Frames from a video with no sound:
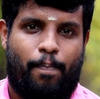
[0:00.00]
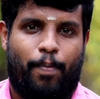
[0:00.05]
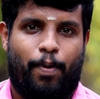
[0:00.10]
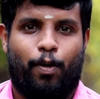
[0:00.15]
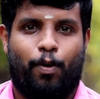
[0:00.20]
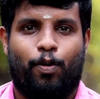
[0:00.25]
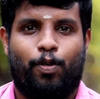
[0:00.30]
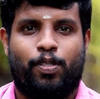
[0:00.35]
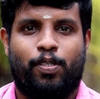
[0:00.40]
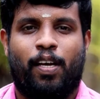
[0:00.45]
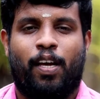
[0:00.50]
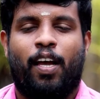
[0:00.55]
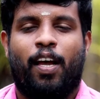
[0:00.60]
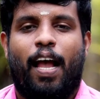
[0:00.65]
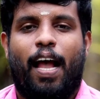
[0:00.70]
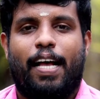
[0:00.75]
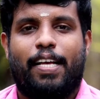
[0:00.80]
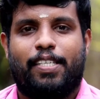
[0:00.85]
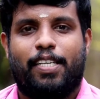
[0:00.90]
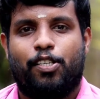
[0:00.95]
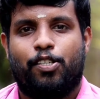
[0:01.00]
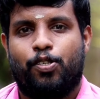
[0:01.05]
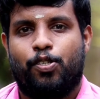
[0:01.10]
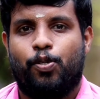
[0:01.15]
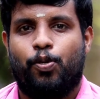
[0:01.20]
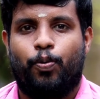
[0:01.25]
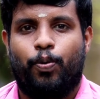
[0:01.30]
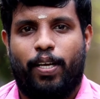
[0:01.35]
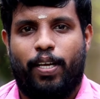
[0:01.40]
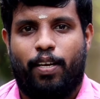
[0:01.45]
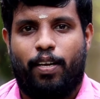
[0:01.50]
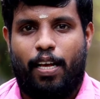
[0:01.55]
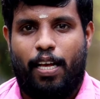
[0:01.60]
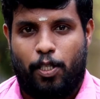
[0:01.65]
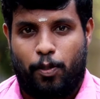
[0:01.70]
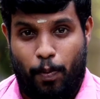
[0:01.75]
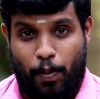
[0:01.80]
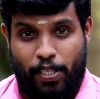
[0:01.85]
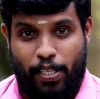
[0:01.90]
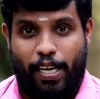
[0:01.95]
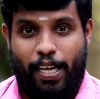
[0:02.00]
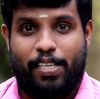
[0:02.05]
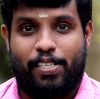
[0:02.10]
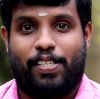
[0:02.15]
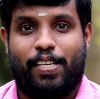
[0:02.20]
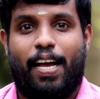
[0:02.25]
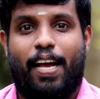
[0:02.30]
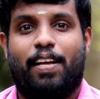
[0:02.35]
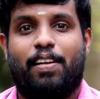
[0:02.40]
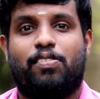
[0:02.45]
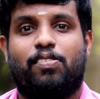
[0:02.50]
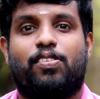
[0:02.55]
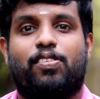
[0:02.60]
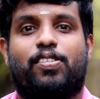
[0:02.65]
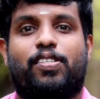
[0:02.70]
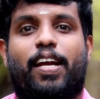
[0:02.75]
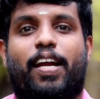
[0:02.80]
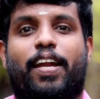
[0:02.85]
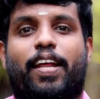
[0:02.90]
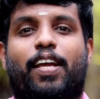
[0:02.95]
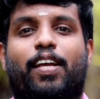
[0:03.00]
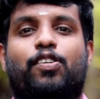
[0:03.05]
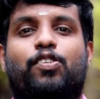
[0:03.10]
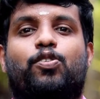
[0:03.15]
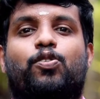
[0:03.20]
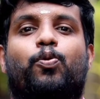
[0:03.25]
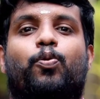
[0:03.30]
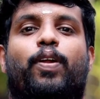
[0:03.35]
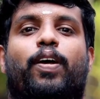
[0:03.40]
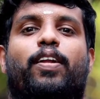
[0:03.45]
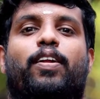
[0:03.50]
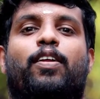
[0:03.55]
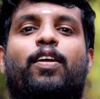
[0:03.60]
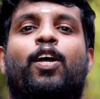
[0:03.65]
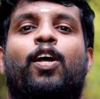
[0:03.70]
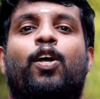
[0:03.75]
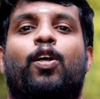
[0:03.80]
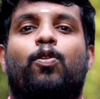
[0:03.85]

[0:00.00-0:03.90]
because as a student, especially a science studying student,